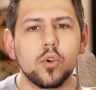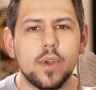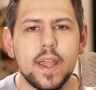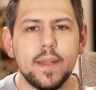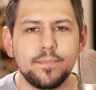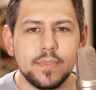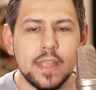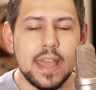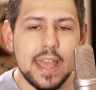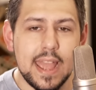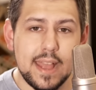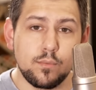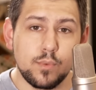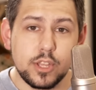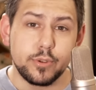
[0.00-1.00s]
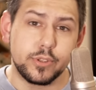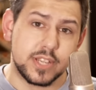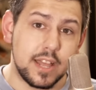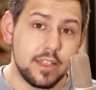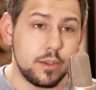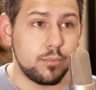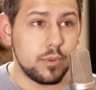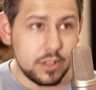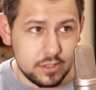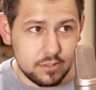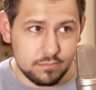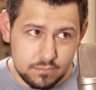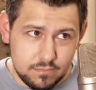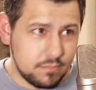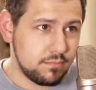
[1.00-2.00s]
Right? And when you tell them,
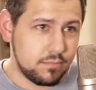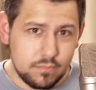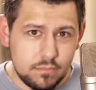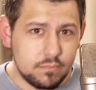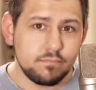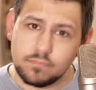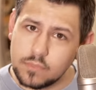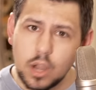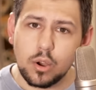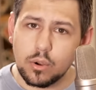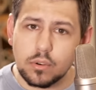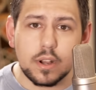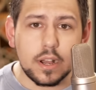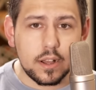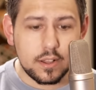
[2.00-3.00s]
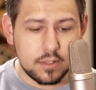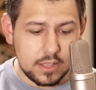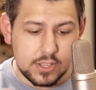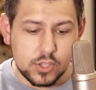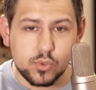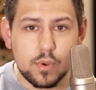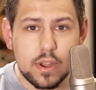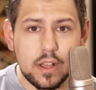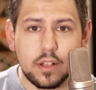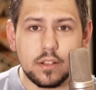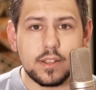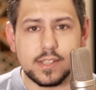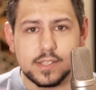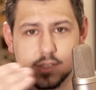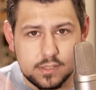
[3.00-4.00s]
well, no,
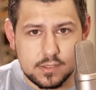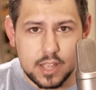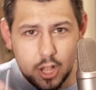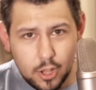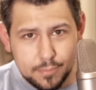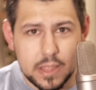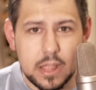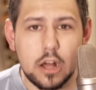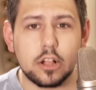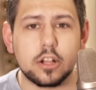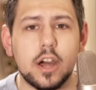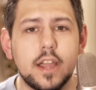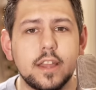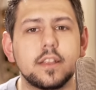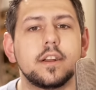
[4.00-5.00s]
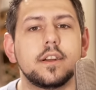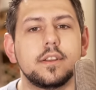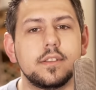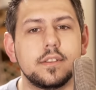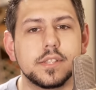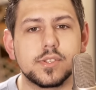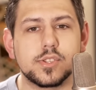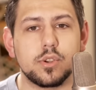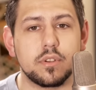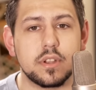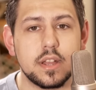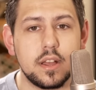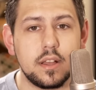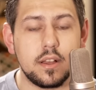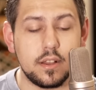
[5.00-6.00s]
Israel is helping al-Qaeda in
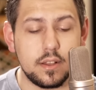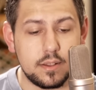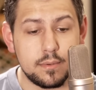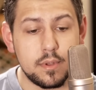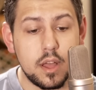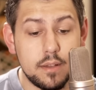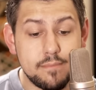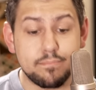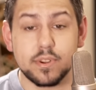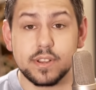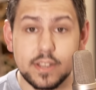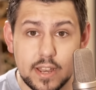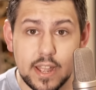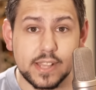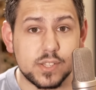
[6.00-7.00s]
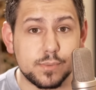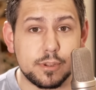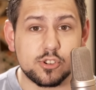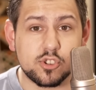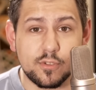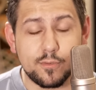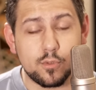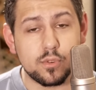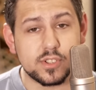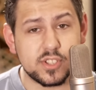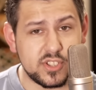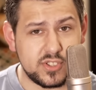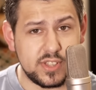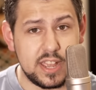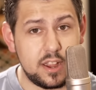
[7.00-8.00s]
Syria. Britain has special
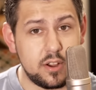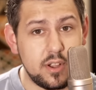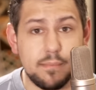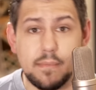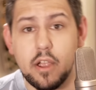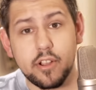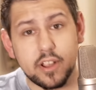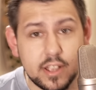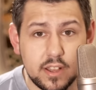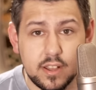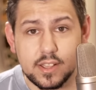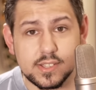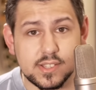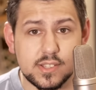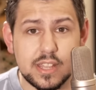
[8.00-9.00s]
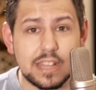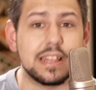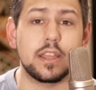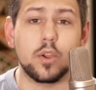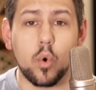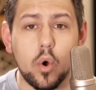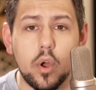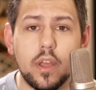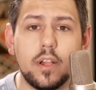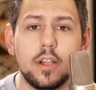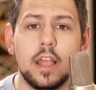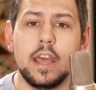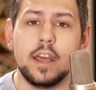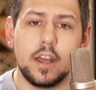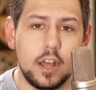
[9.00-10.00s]
forces there. America is stealing
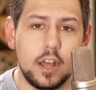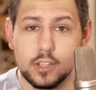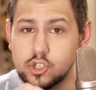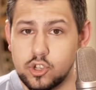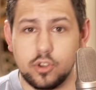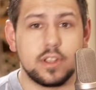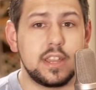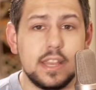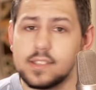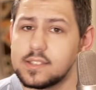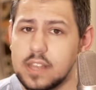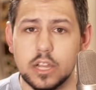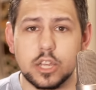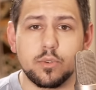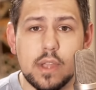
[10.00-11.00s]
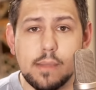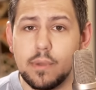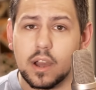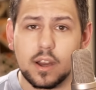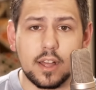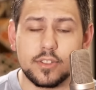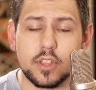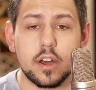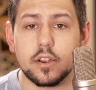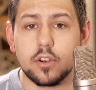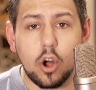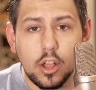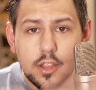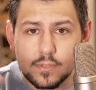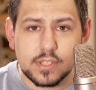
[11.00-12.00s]
oil. Turkey, Saudi Arabia, Qatar,
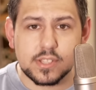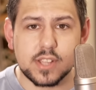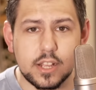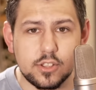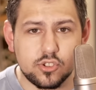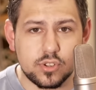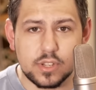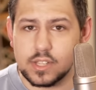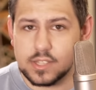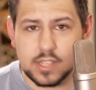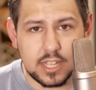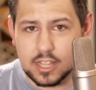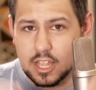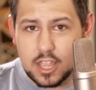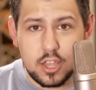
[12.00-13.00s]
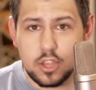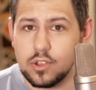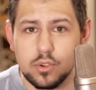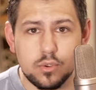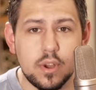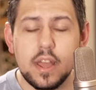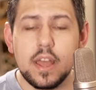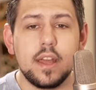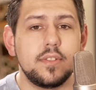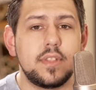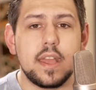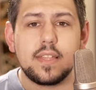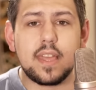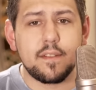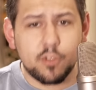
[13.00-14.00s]
all of these countries, like the EU,
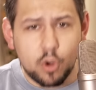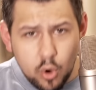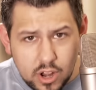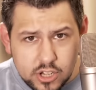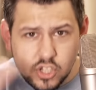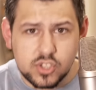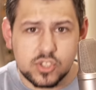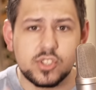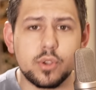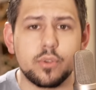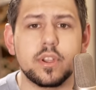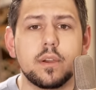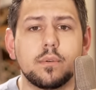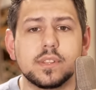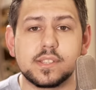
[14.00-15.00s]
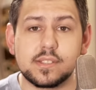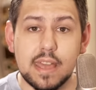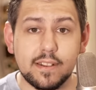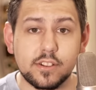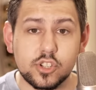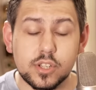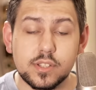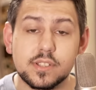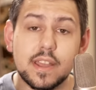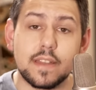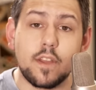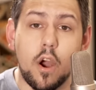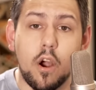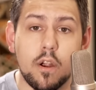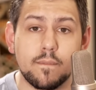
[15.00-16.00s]
they have crushed Syria with sanctions
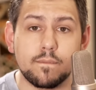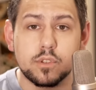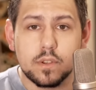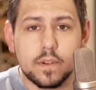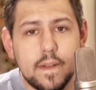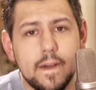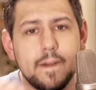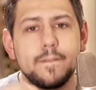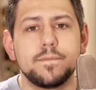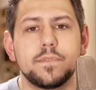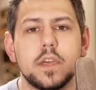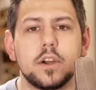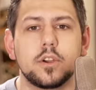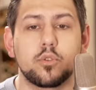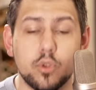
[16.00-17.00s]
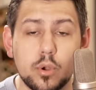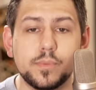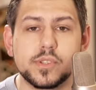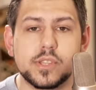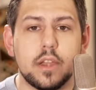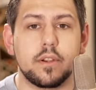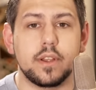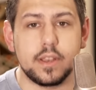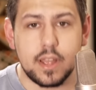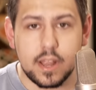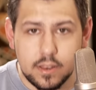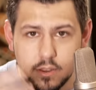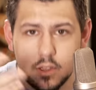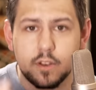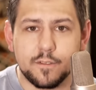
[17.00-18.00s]
and armed groups there
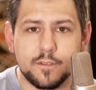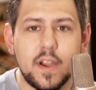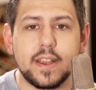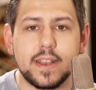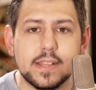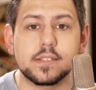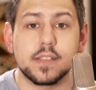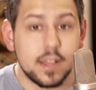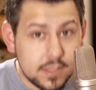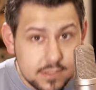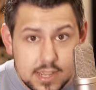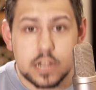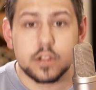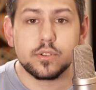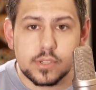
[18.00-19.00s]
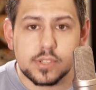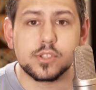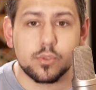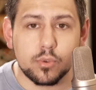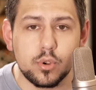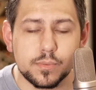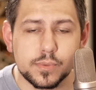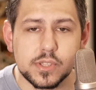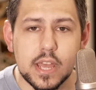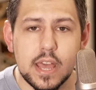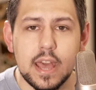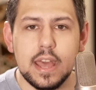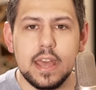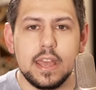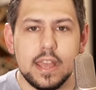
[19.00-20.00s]
and you know, financed terrorist groups.
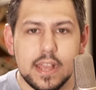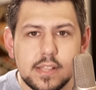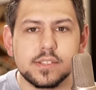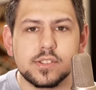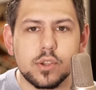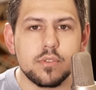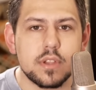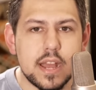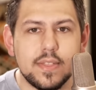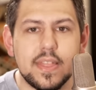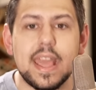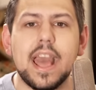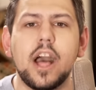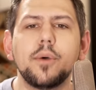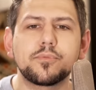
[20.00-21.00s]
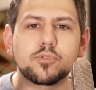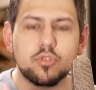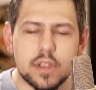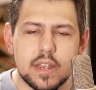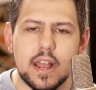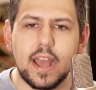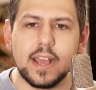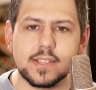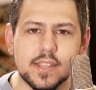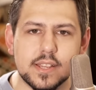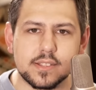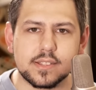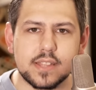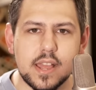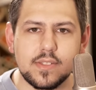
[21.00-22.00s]
In Syria, they helped create
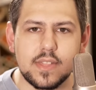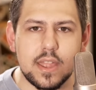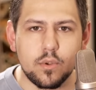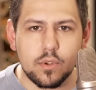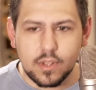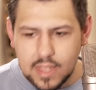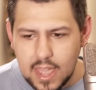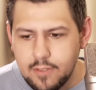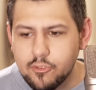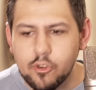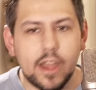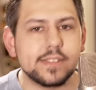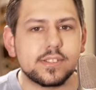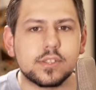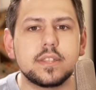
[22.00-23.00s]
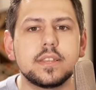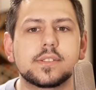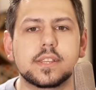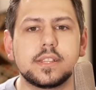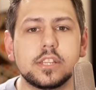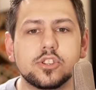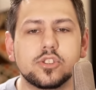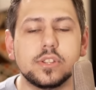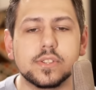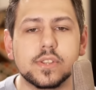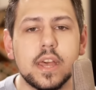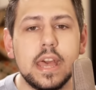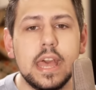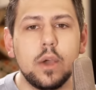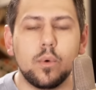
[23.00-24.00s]
ISIS. They gave rise to these conditions.
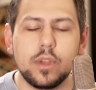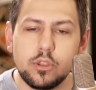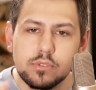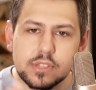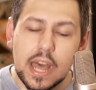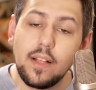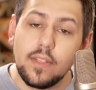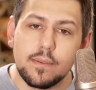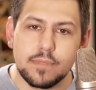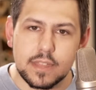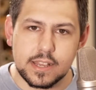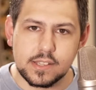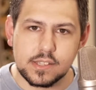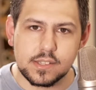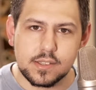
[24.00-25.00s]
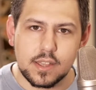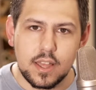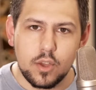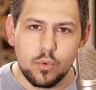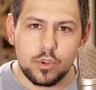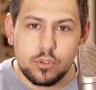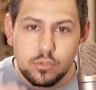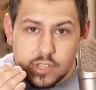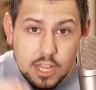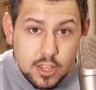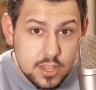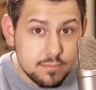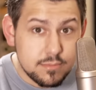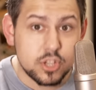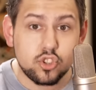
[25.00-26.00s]
When you tell them this, when you tell
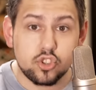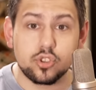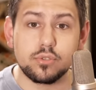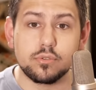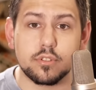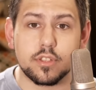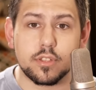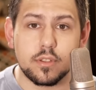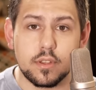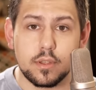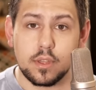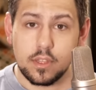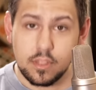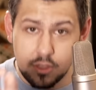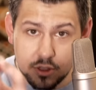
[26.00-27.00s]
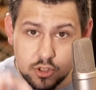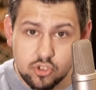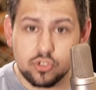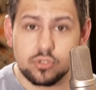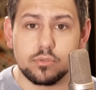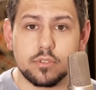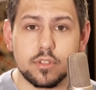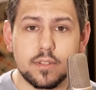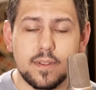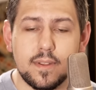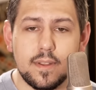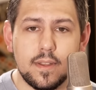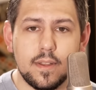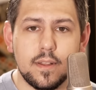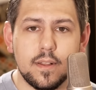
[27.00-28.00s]
them the truth, they don't
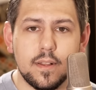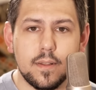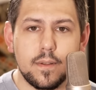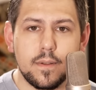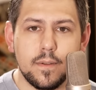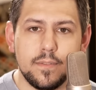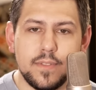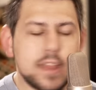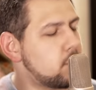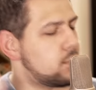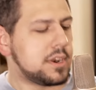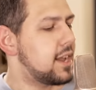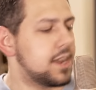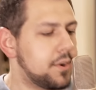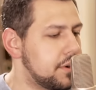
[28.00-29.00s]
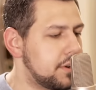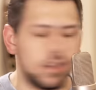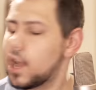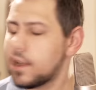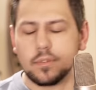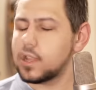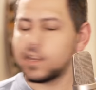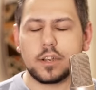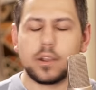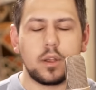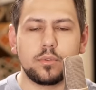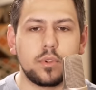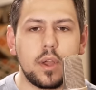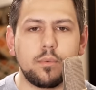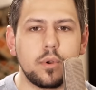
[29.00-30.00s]
want to hear it. No,
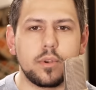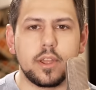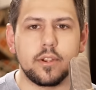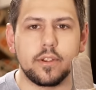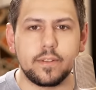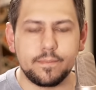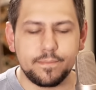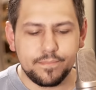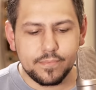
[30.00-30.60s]
I won't hear it.